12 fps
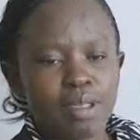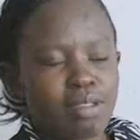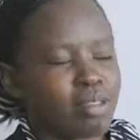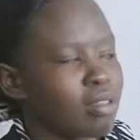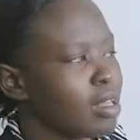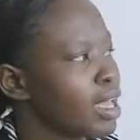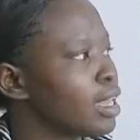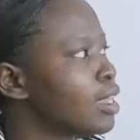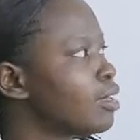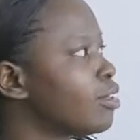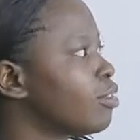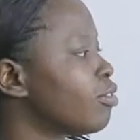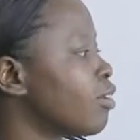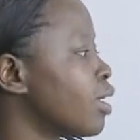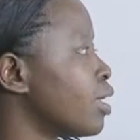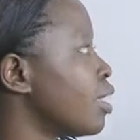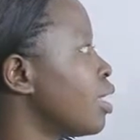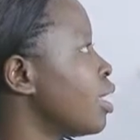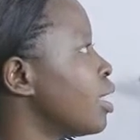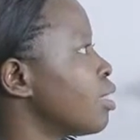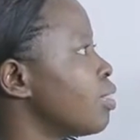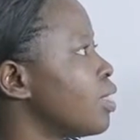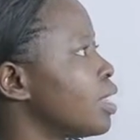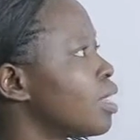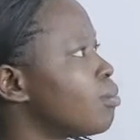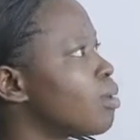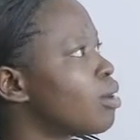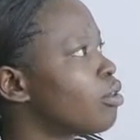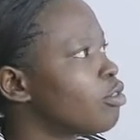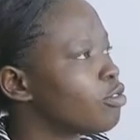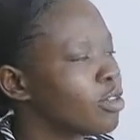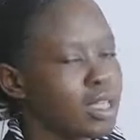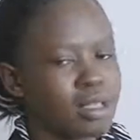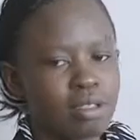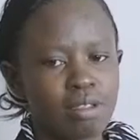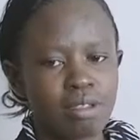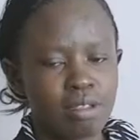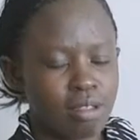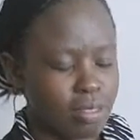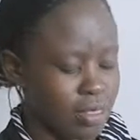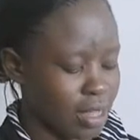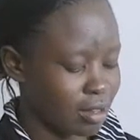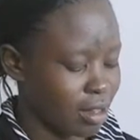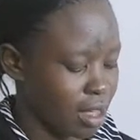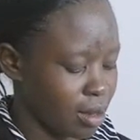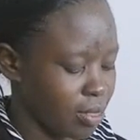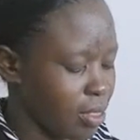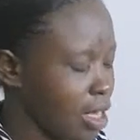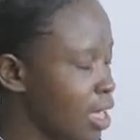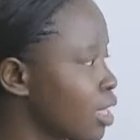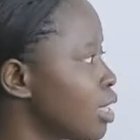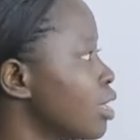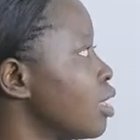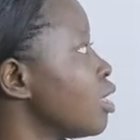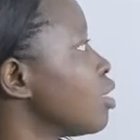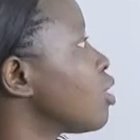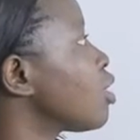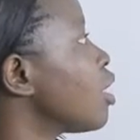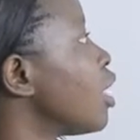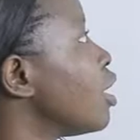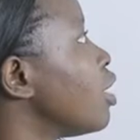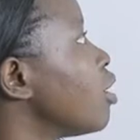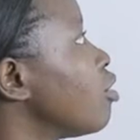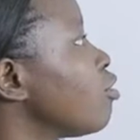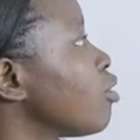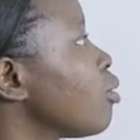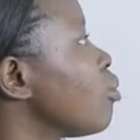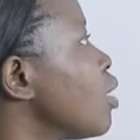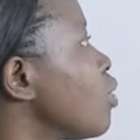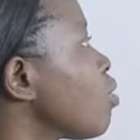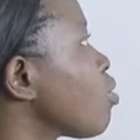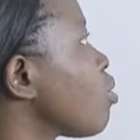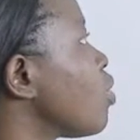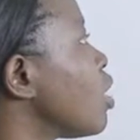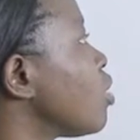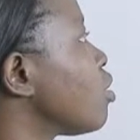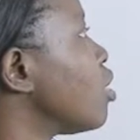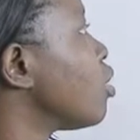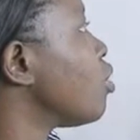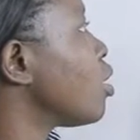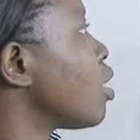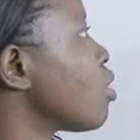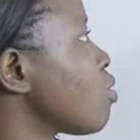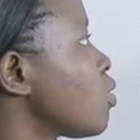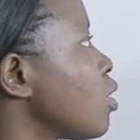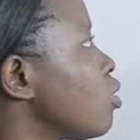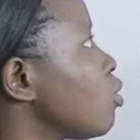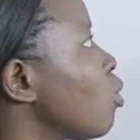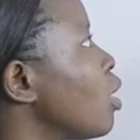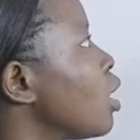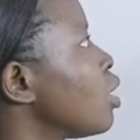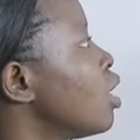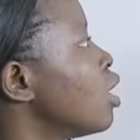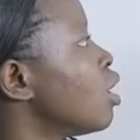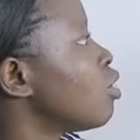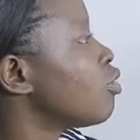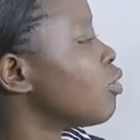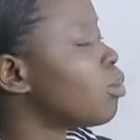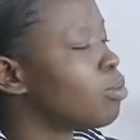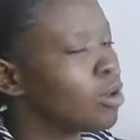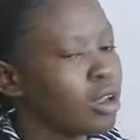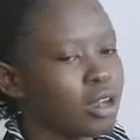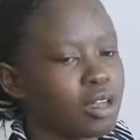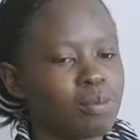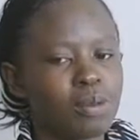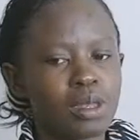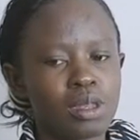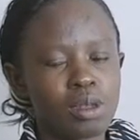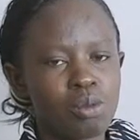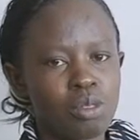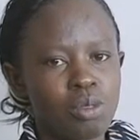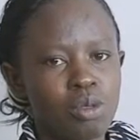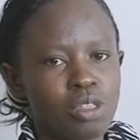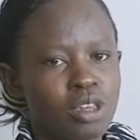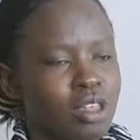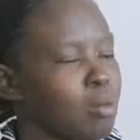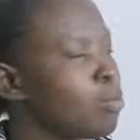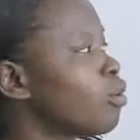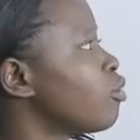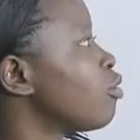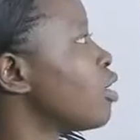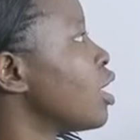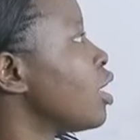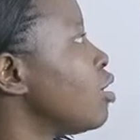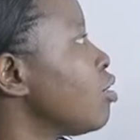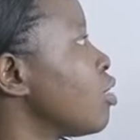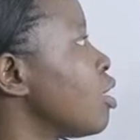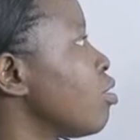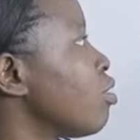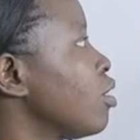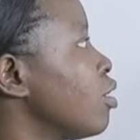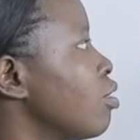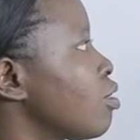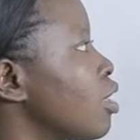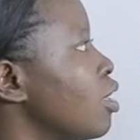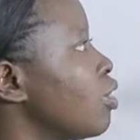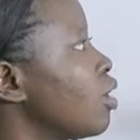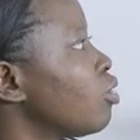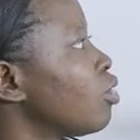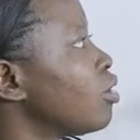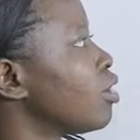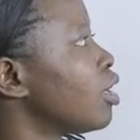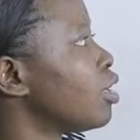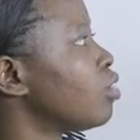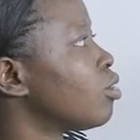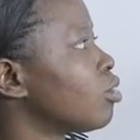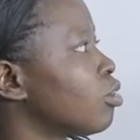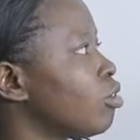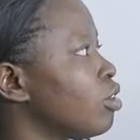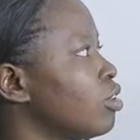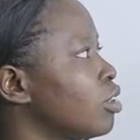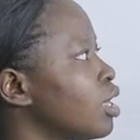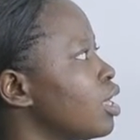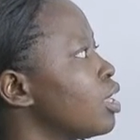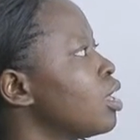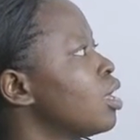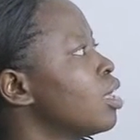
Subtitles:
us identify the number of days that are there in each and every month. So that January has 31, February, depending with which type of year it is either 28 or 29,